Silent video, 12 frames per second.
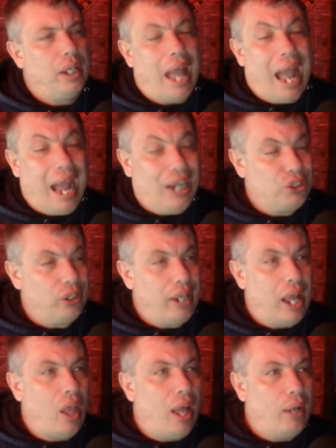Actually,
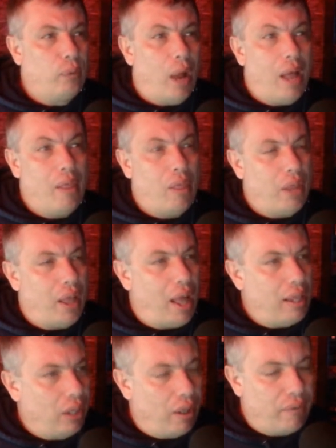I
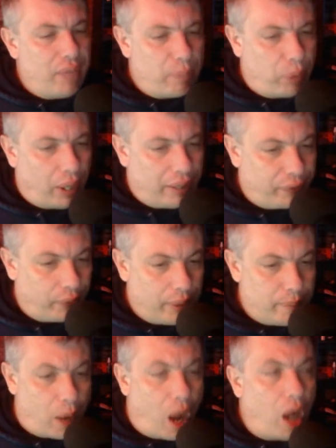love that play for
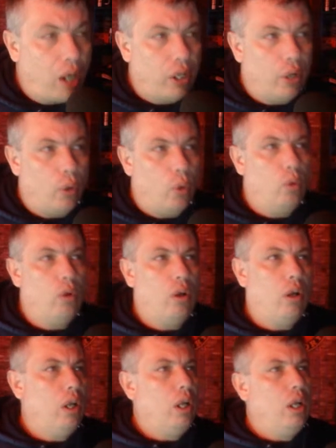Mbako.
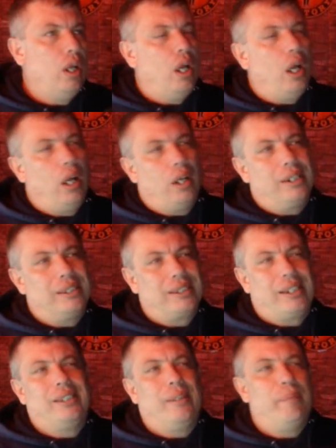
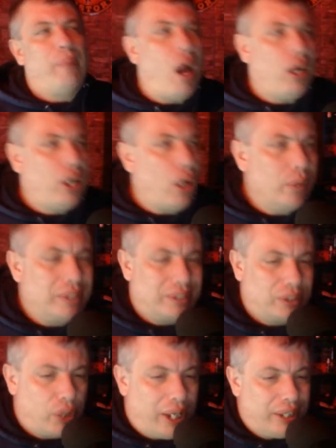Because Mbako
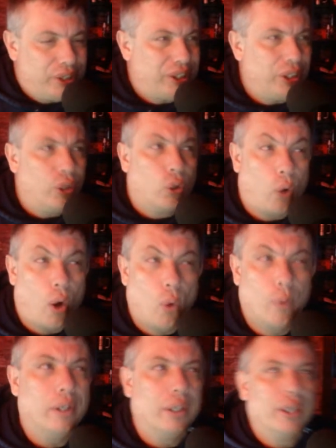is still
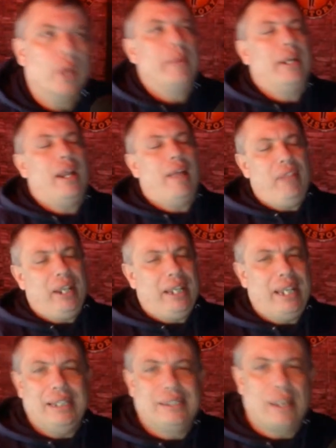growing a little bit. I think
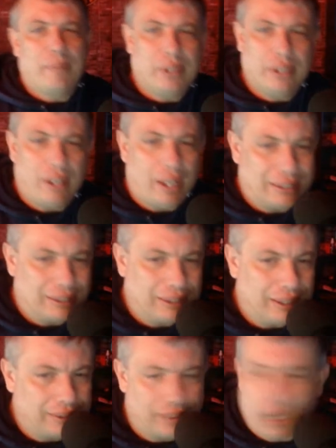he's up to like
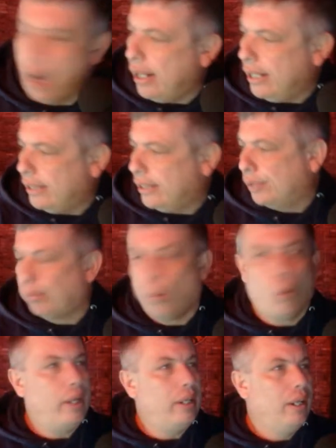6'9" at this point.